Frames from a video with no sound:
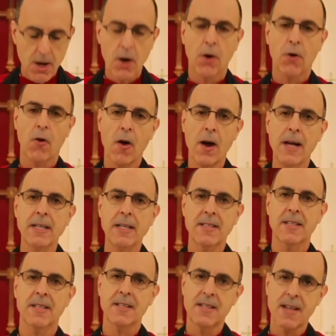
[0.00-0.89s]

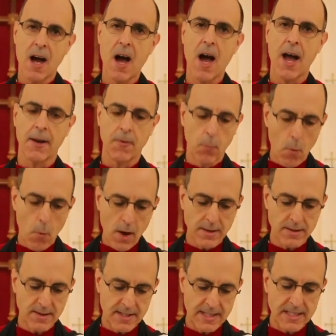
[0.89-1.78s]
Christ died
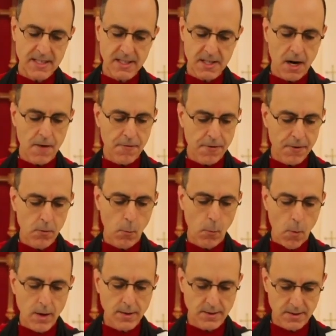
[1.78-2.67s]
once, he suffered
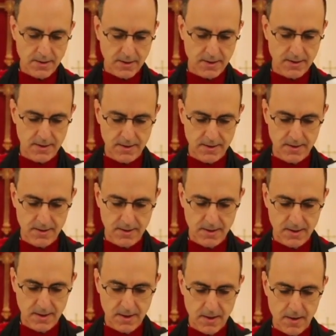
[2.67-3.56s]
once
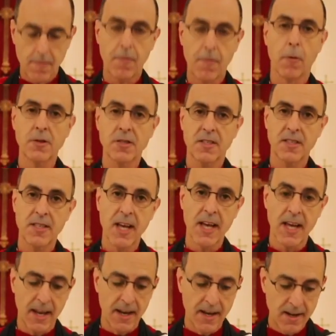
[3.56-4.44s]
for
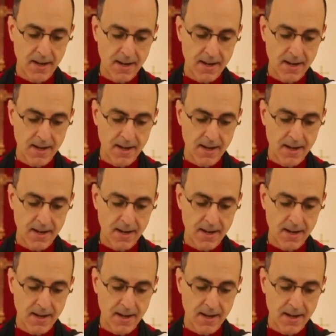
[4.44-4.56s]
sin,